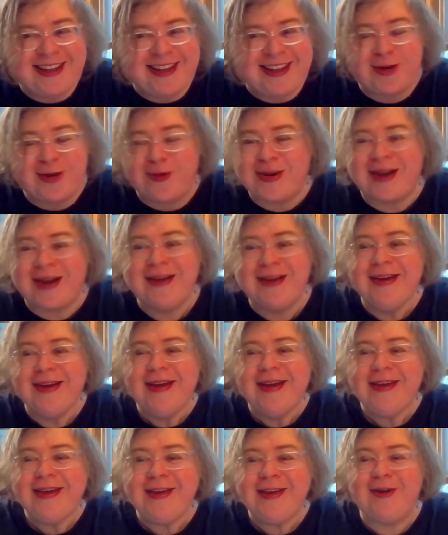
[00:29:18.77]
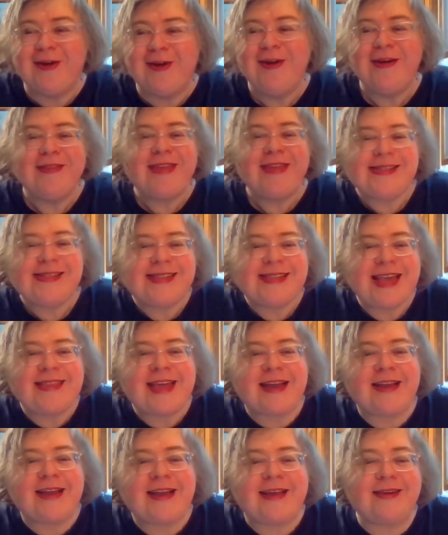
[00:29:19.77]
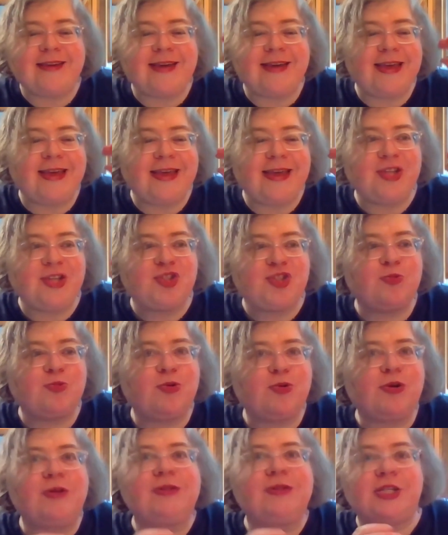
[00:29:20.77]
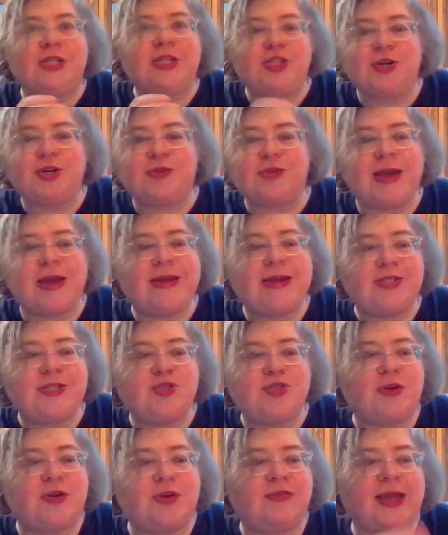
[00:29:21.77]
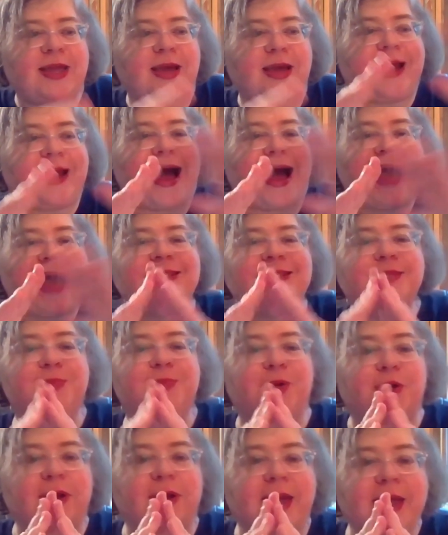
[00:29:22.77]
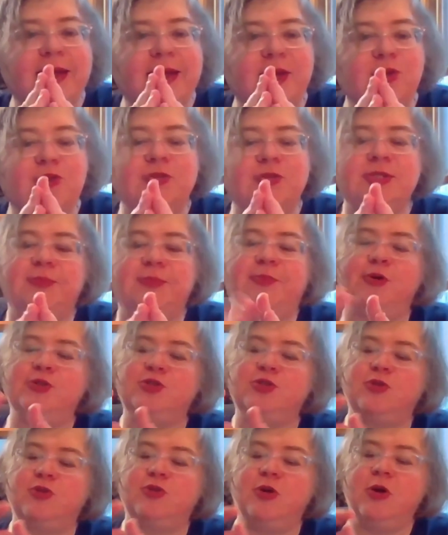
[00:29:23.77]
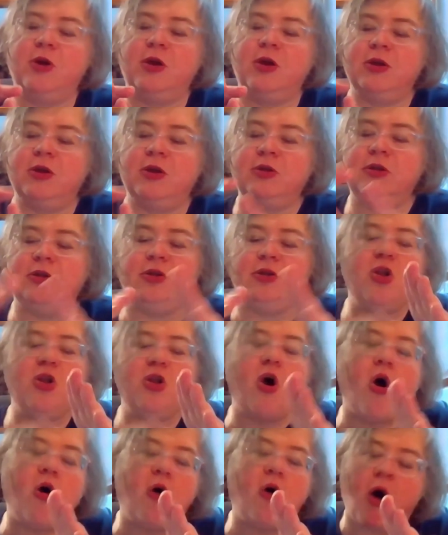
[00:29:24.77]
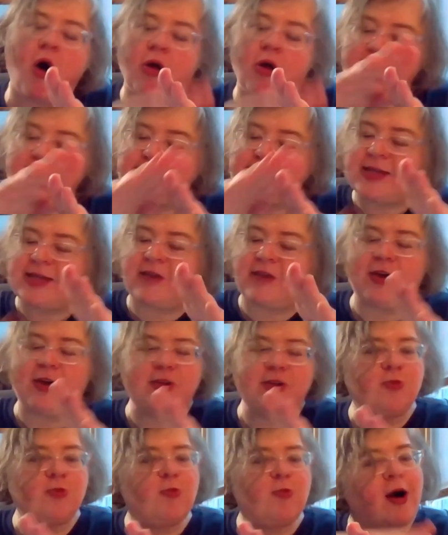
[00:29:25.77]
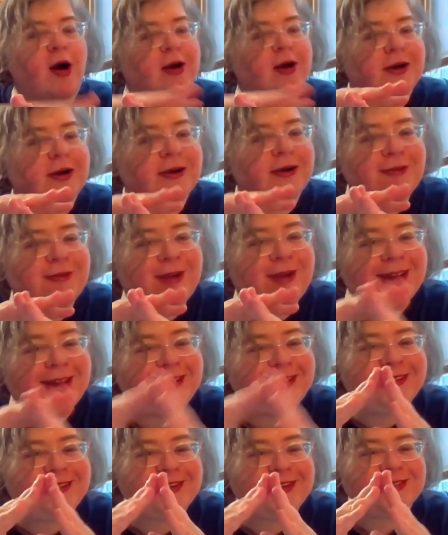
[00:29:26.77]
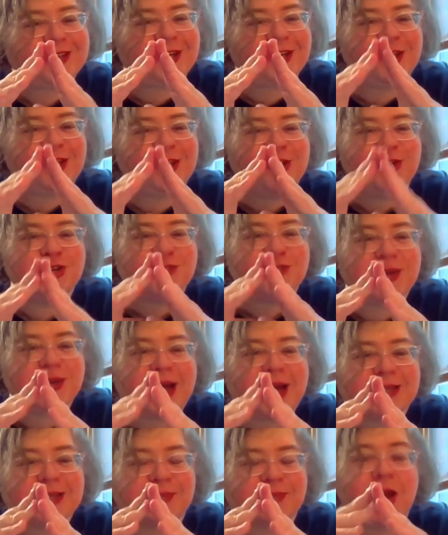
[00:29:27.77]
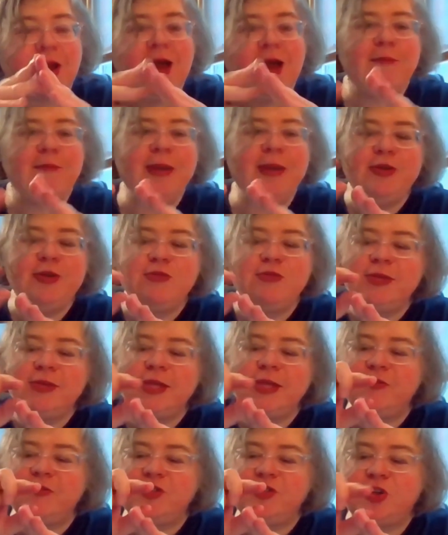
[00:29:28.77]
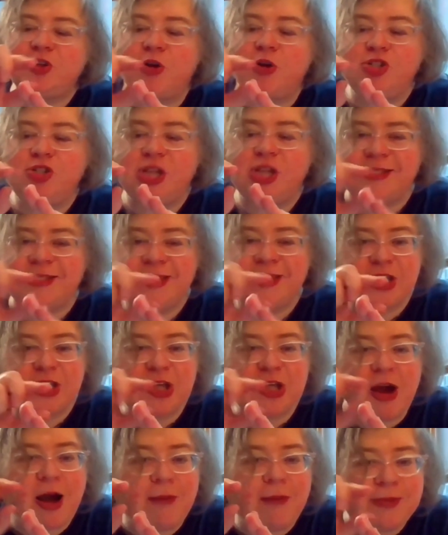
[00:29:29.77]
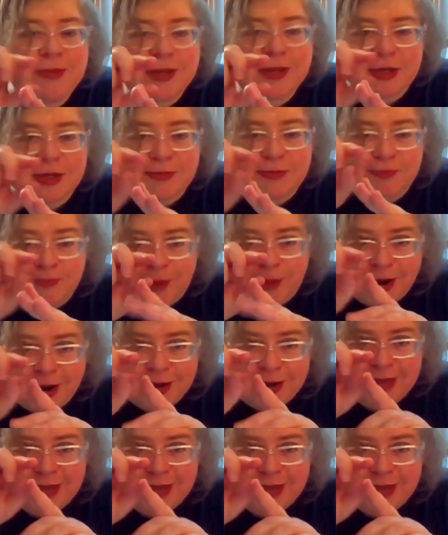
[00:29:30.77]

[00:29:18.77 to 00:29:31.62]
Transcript: You don't want to, you know, they say that uh, each world that you create is sort of like an iceberg and you're supposed to know all the stuff underwater, right? There's a huge big iceberg, but you really show just the top little part,